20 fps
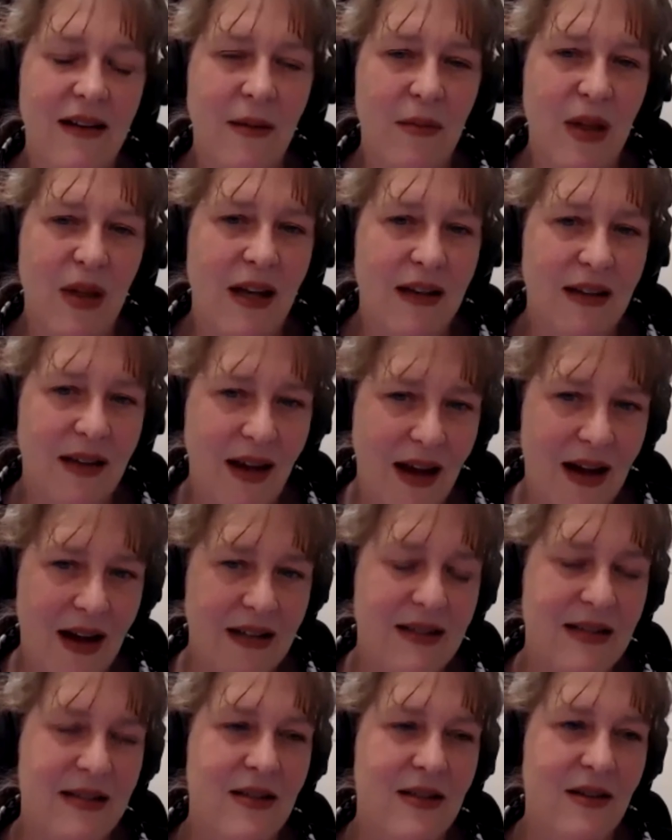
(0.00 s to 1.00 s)
I mean, that
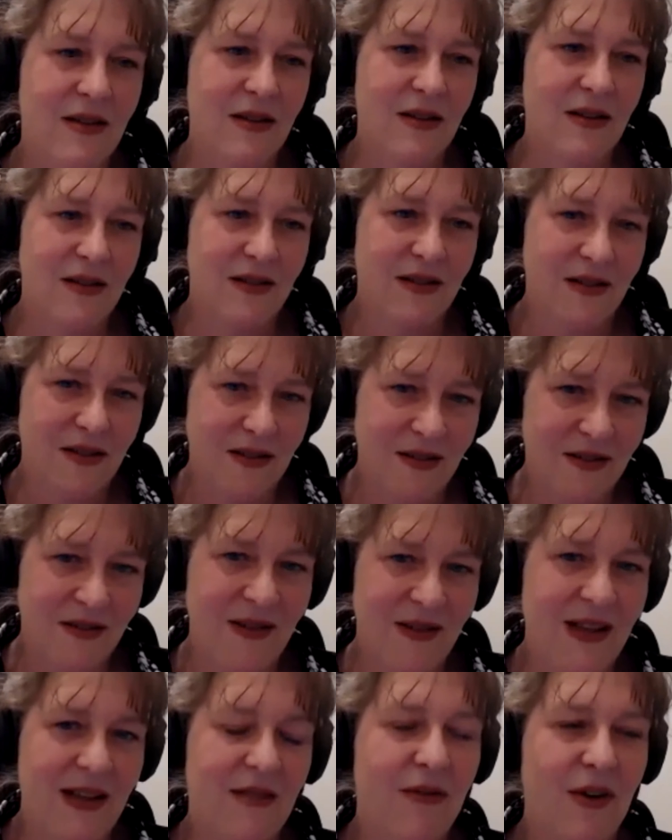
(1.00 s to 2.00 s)
as
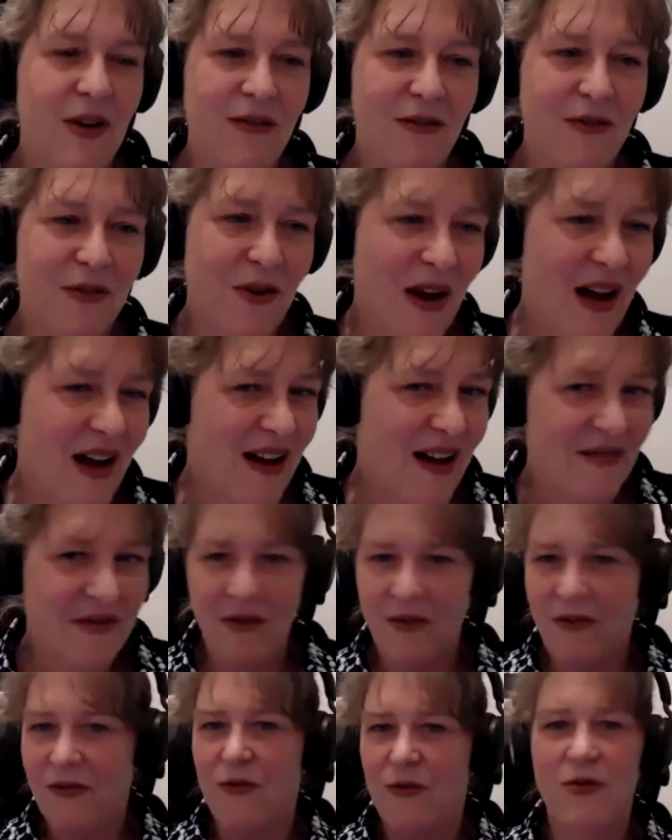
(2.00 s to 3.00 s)
even if you have
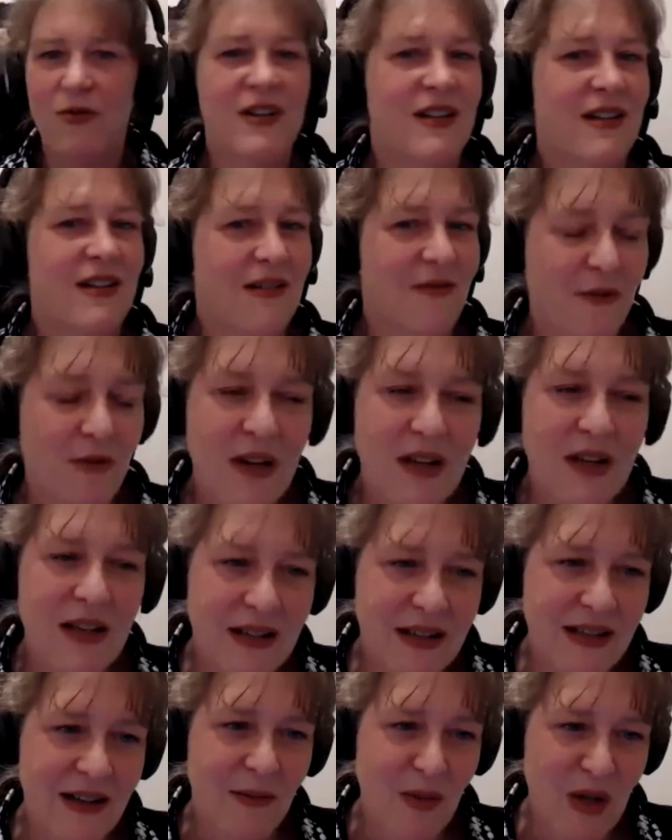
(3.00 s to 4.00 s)
a fully
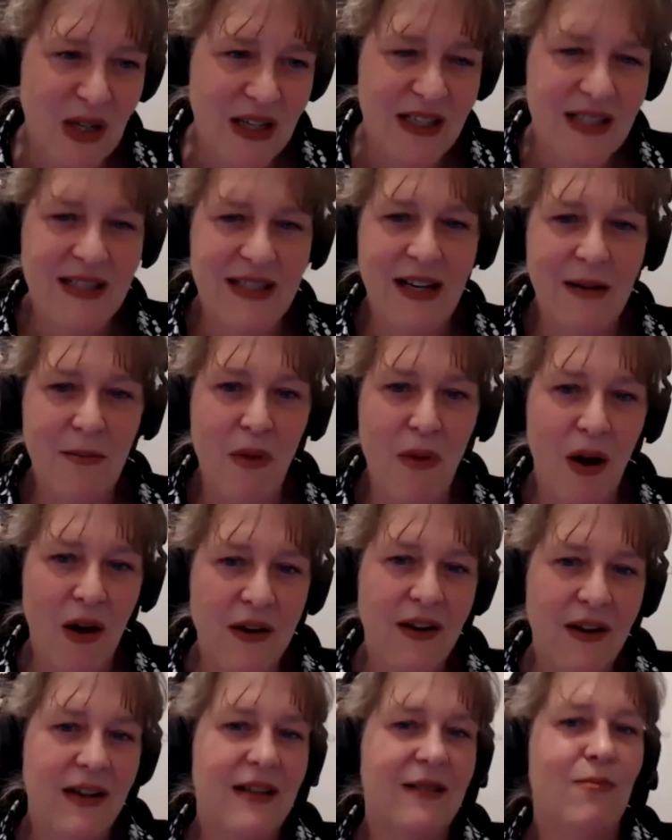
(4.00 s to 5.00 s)
deterministic
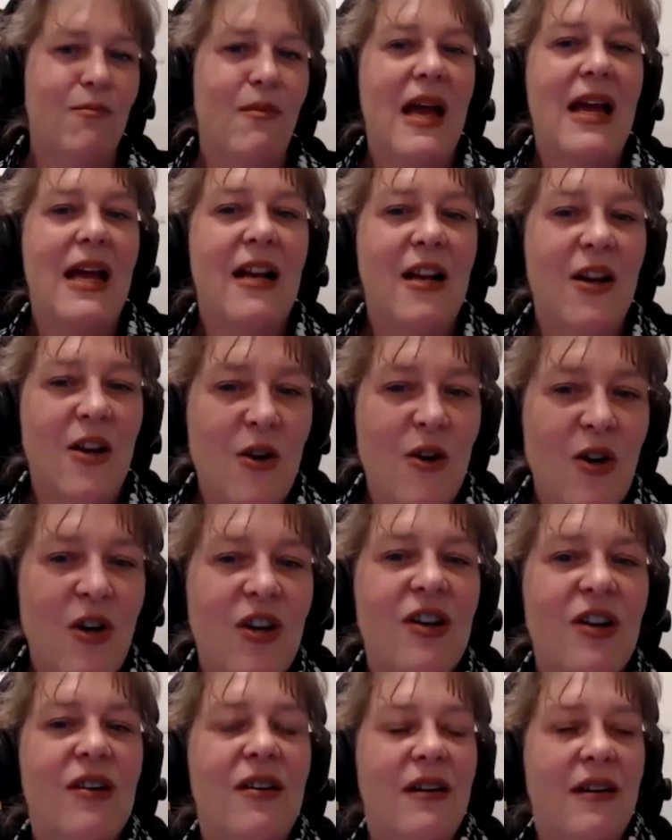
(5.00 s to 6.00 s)
model, it may
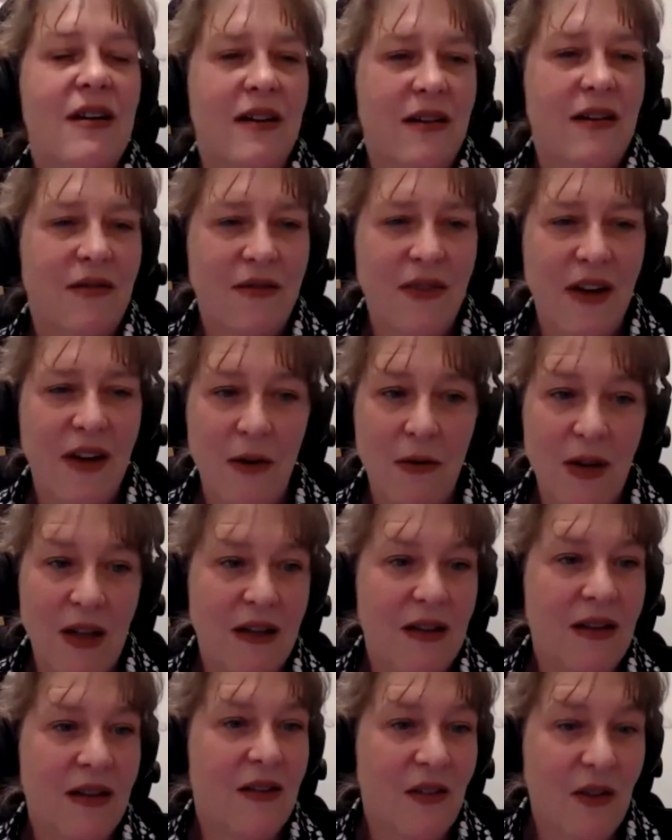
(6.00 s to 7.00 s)
look
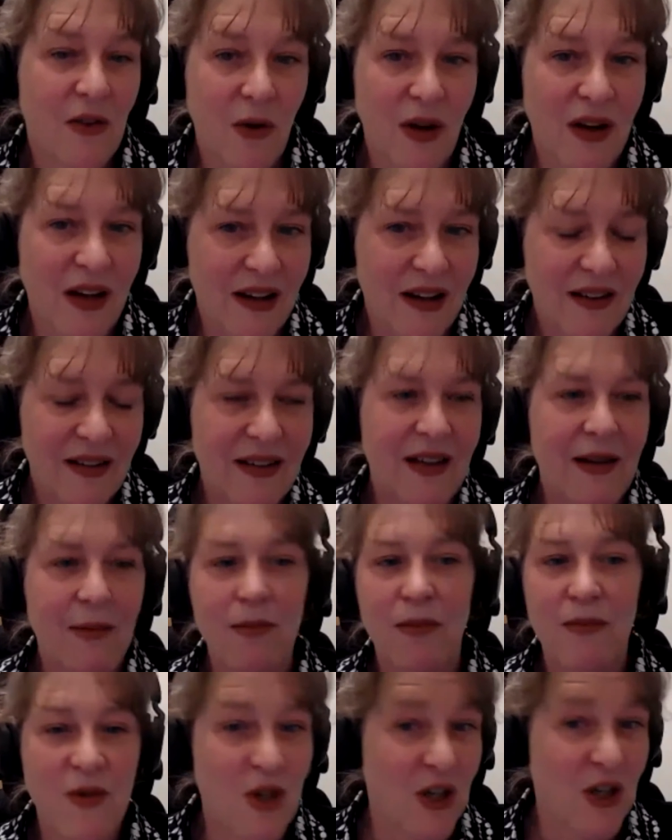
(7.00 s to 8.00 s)
very stochastic
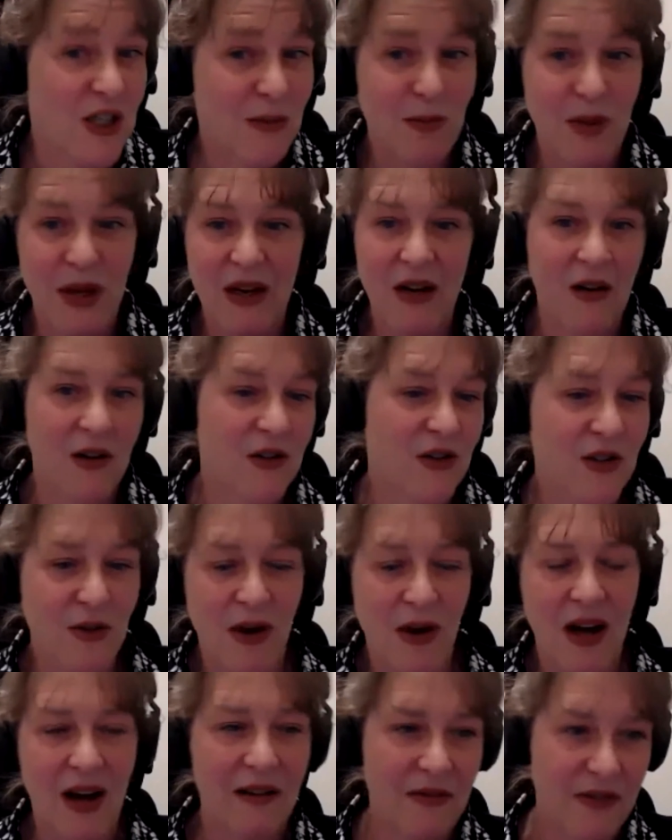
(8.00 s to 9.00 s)
just because
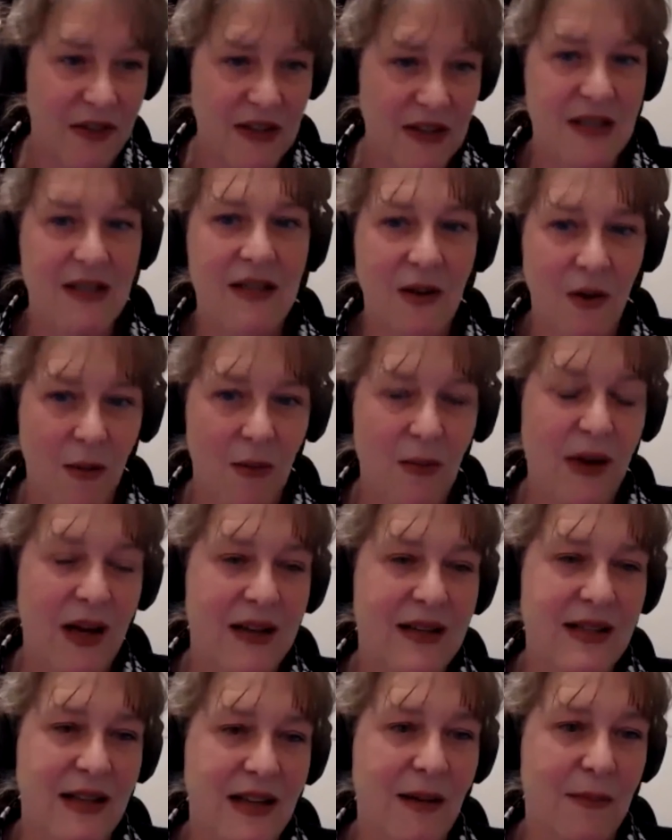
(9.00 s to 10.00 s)
you have this
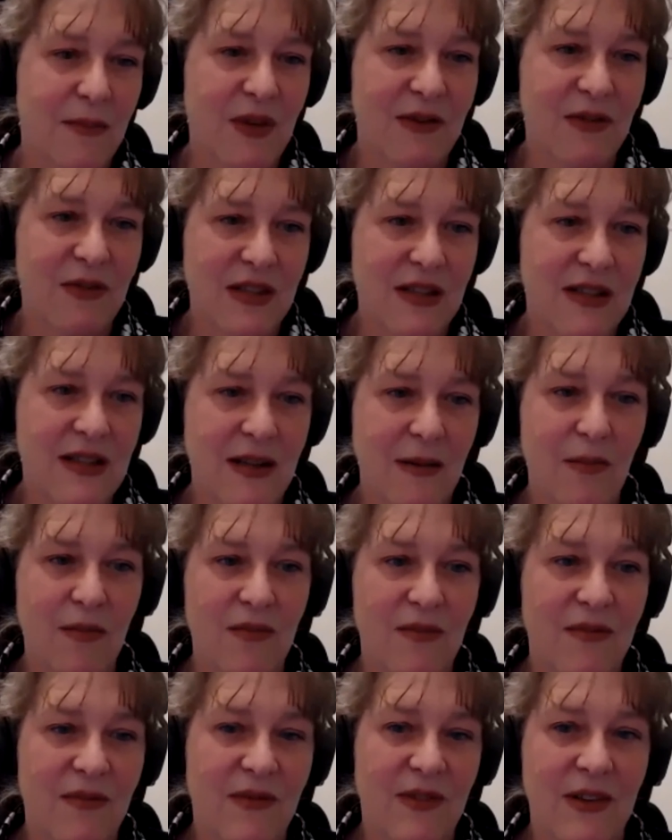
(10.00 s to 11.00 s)
complex adaptive
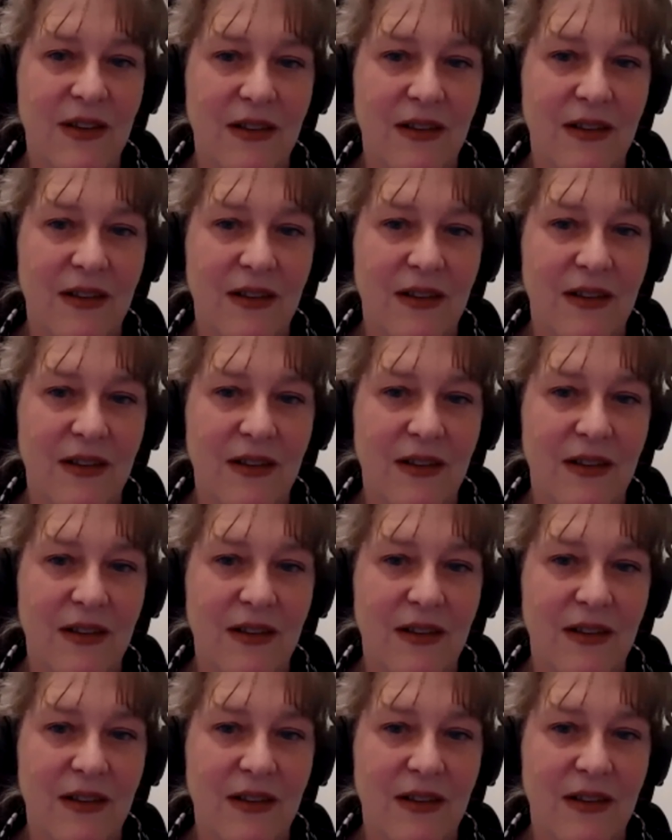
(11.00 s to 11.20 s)
system